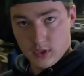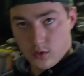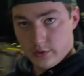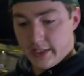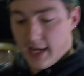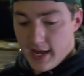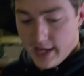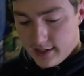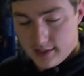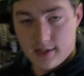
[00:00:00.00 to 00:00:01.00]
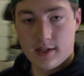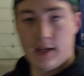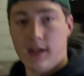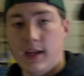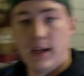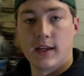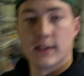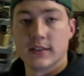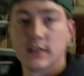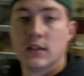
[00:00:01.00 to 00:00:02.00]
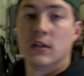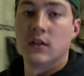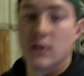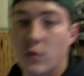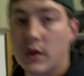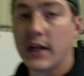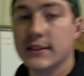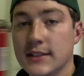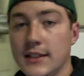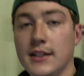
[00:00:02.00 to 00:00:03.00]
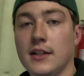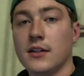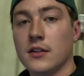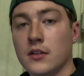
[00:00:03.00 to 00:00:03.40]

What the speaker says: old cat. And what I did